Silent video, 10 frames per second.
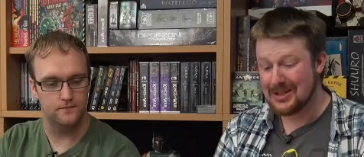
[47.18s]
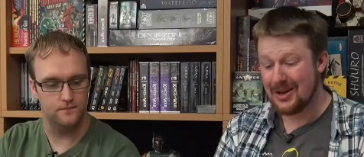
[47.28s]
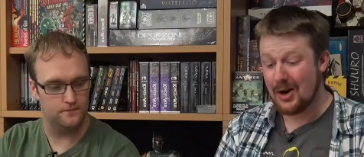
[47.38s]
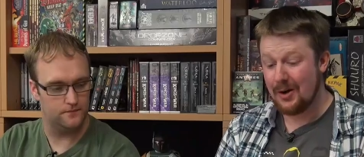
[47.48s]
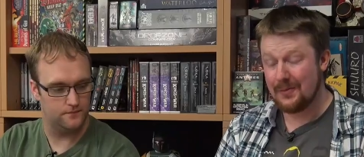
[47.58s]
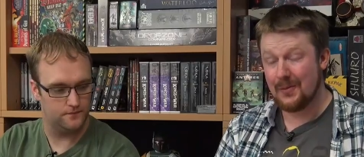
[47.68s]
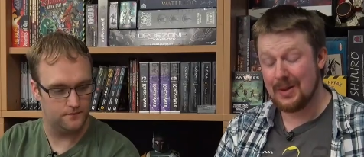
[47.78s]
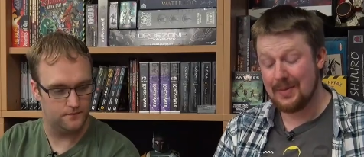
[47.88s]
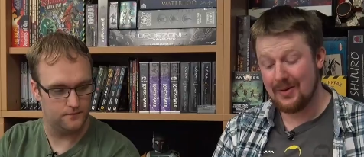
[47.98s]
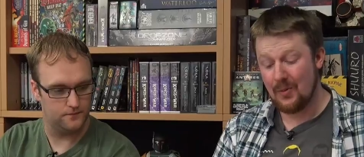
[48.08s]
Speaker 1: would start off
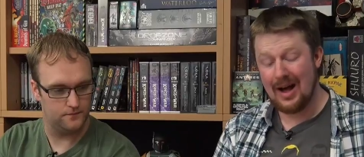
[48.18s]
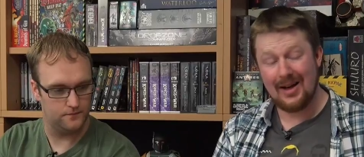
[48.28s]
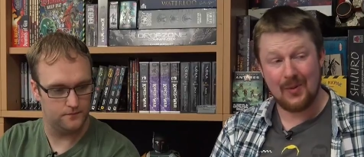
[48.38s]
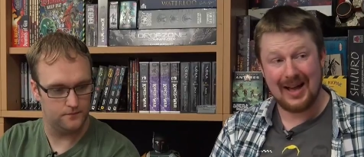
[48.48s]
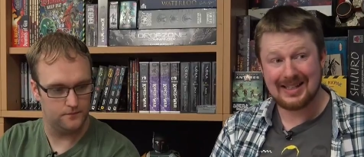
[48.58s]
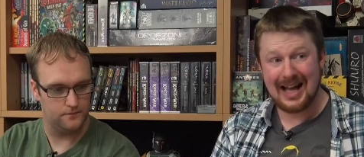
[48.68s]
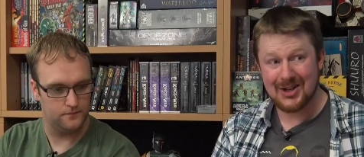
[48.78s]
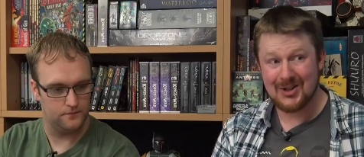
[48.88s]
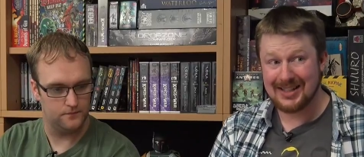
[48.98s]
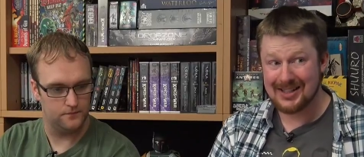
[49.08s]
with a bit of Wild West
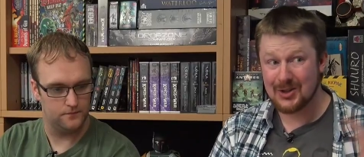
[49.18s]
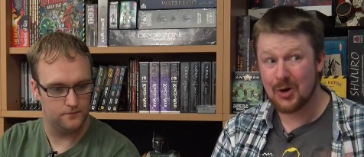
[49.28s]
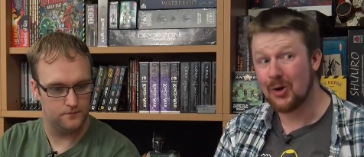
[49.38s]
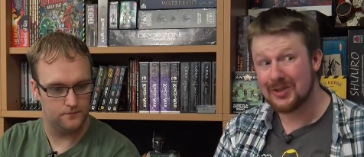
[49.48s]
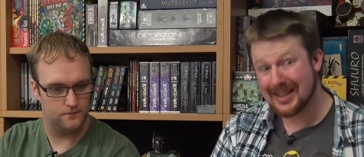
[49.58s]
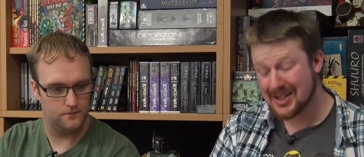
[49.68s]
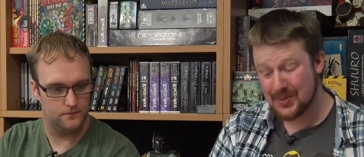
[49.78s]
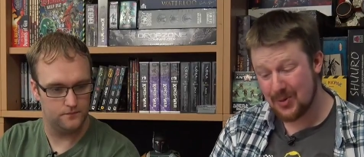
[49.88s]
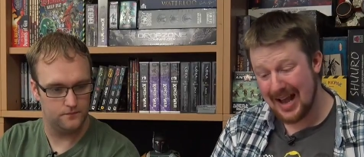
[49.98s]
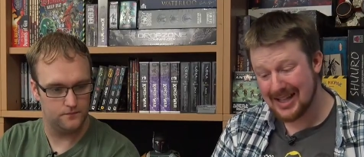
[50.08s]
action. This is Colt
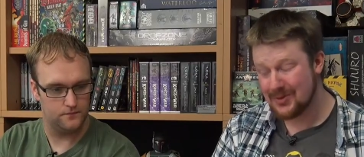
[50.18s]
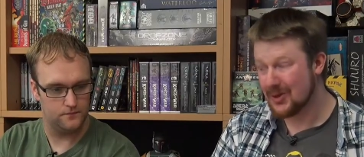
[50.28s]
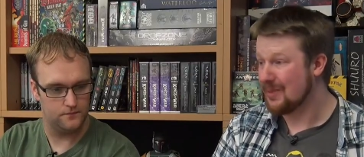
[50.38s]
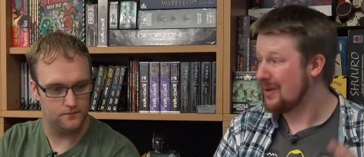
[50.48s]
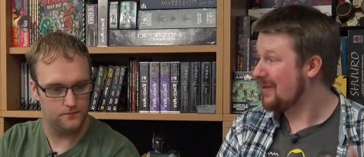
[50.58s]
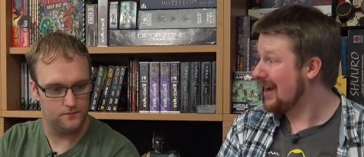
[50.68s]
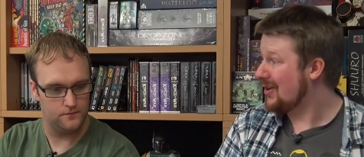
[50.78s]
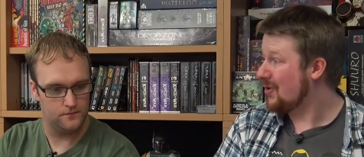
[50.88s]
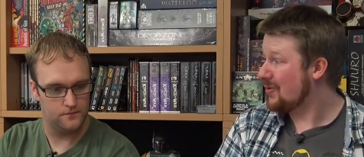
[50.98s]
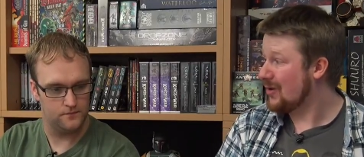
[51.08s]
Express. We're going to be
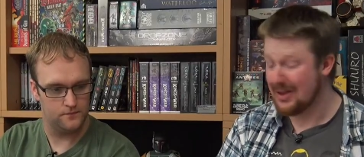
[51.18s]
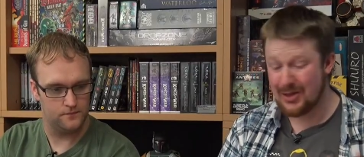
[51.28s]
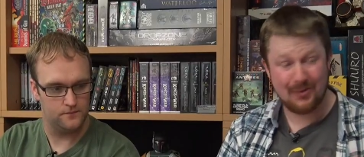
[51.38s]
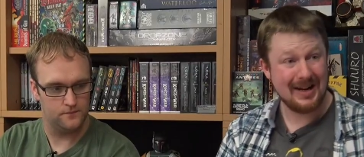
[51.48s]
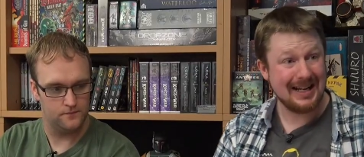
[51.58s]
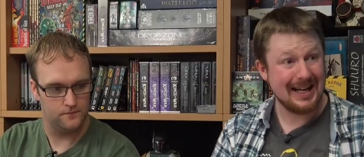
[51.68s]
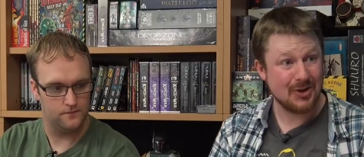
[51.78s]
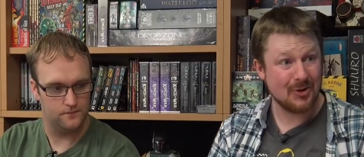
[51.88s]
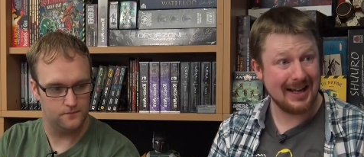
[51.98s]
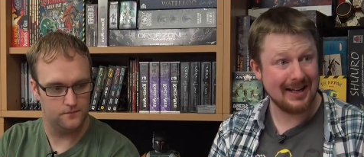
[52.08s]
fighting over a
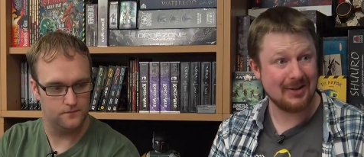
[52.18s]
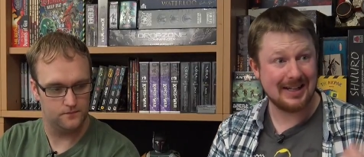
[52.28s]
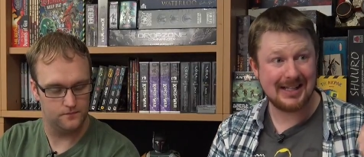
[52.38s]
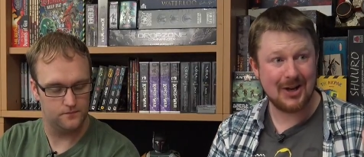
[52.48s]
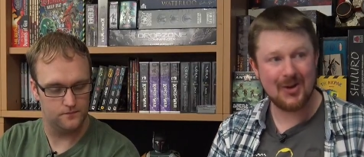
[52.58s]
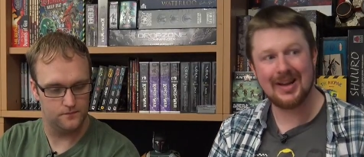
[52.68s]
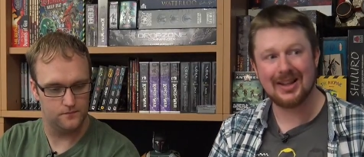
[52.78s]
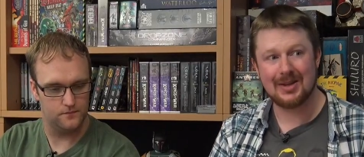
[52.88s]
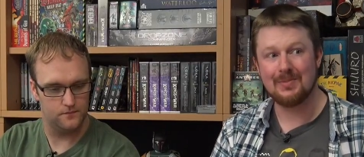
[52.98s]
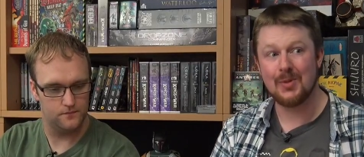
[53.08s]
3D train, trying to see who can
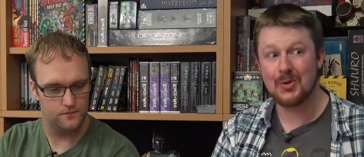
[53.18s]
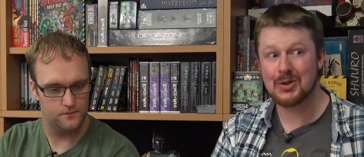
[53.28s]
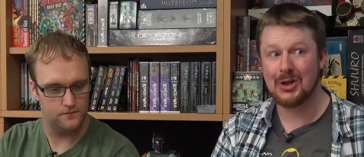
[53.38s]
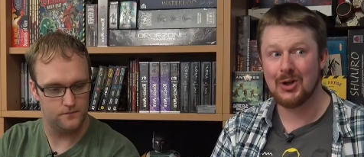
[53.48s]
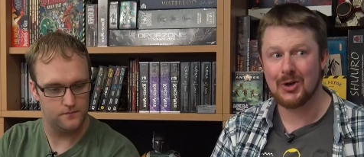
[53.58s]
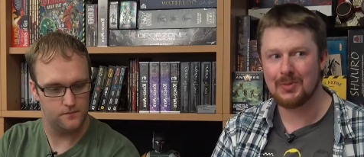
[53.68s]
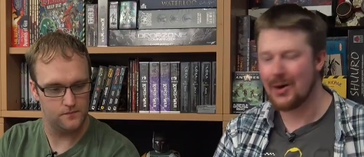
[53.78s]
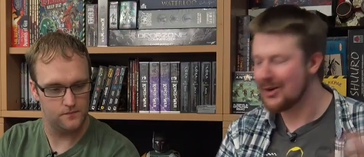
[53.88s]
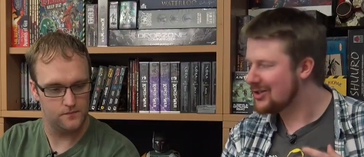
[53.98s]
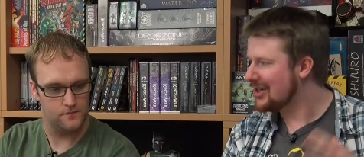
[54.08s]
get the most loot,
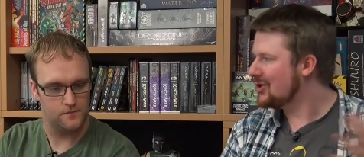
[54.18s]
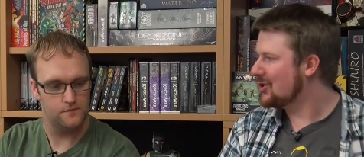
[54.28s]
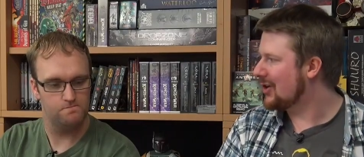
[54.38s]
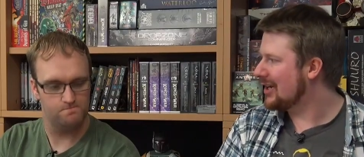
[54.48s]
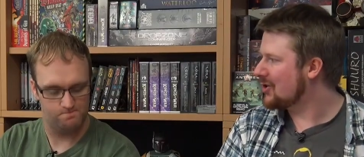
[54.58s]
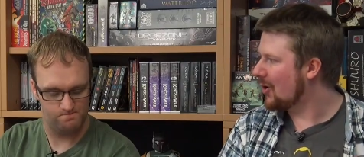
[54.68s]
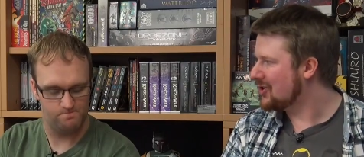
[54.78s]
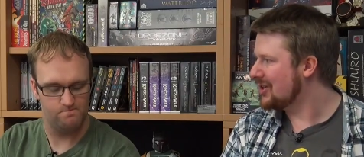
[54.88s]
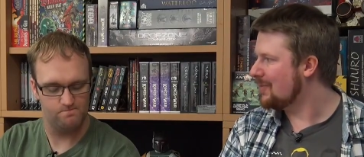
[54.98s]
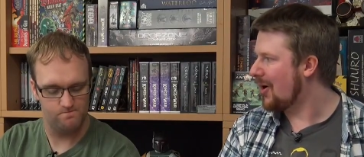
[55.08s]
punching, shooting,
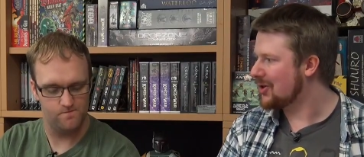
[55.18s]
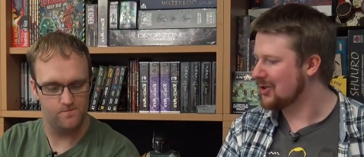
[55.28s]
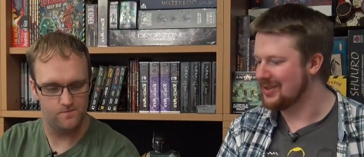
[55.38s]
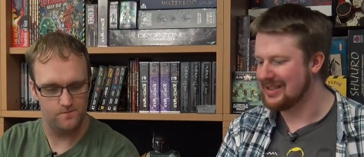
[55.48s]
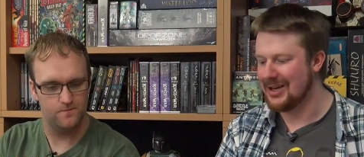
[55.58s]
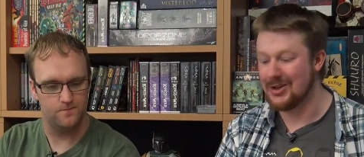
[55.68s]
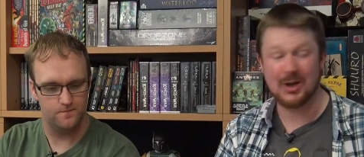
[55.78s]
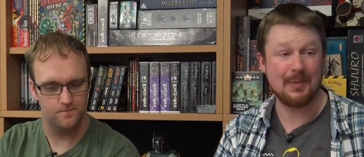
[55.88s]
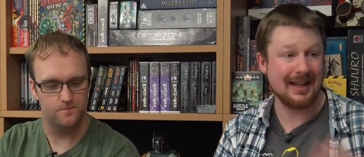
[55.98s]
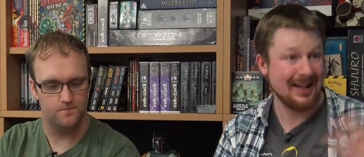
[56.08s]
dodging the marshal, and see who's
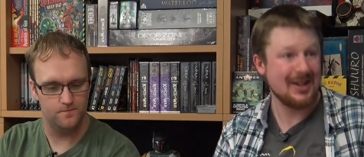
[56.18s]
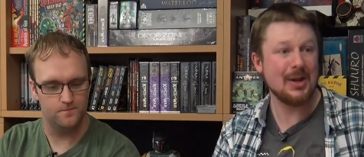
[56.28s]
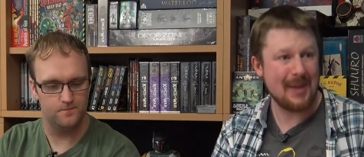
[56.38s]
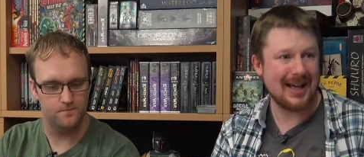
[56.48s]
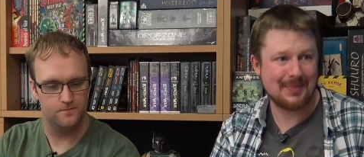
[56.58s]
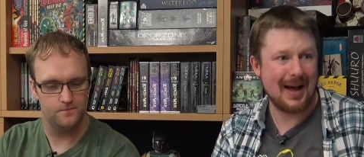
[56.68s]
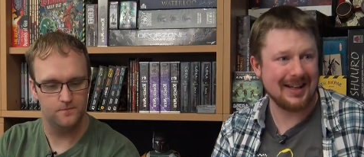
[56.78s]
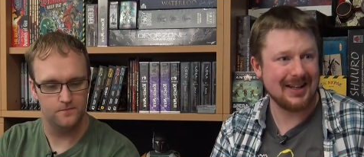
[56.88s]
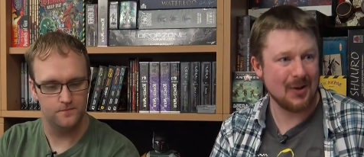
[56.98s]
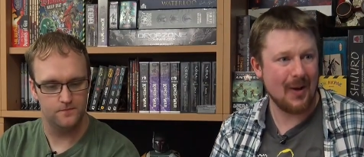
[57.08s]
mm -hmm. going to be the best
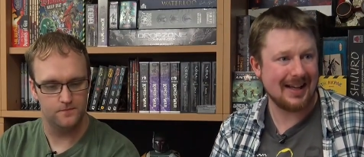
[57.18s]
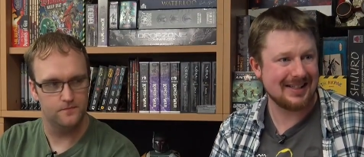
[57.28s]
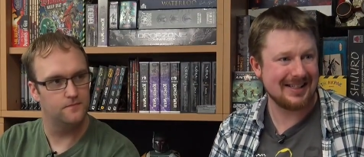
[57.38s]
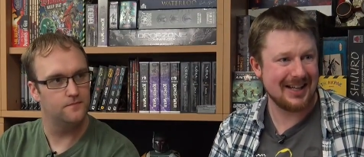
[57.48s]
bandit in the West,